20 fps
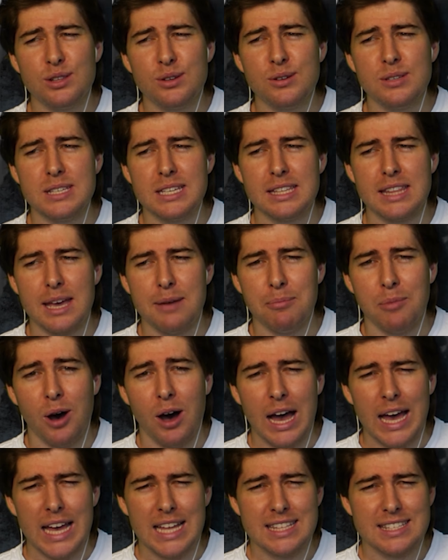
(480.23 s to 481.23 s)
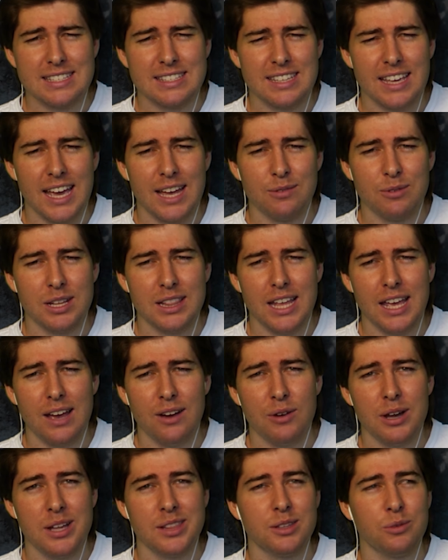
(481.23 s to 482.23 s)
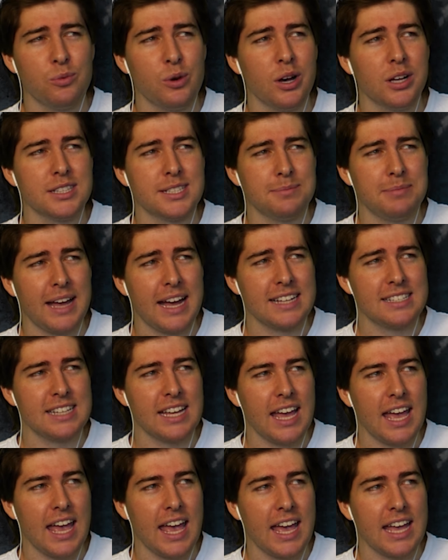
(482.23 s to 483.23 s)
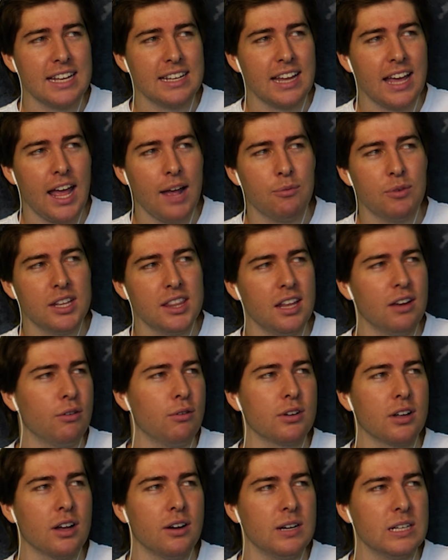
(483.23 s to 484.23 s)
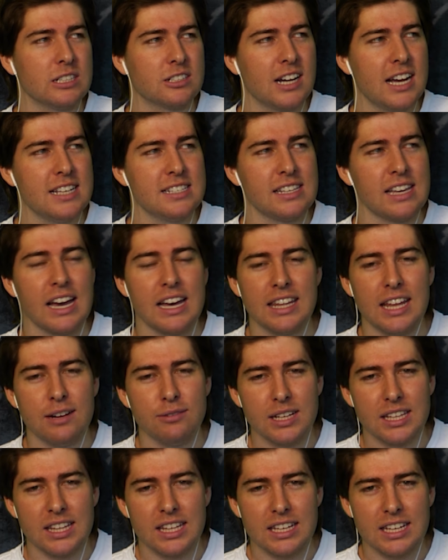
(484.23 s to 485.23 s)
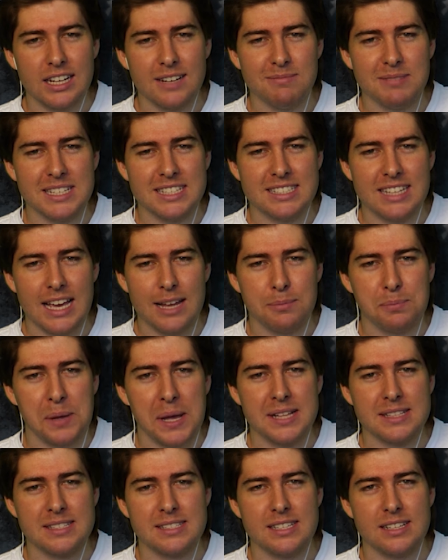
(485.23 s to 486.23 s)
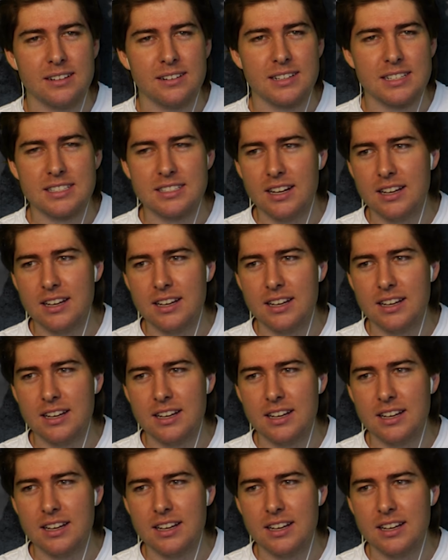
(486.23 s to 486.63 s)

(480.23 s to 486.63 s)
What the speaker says: losing their minds and when the world's about to end and when they're all going crazy, are they really going to be deadpan serious?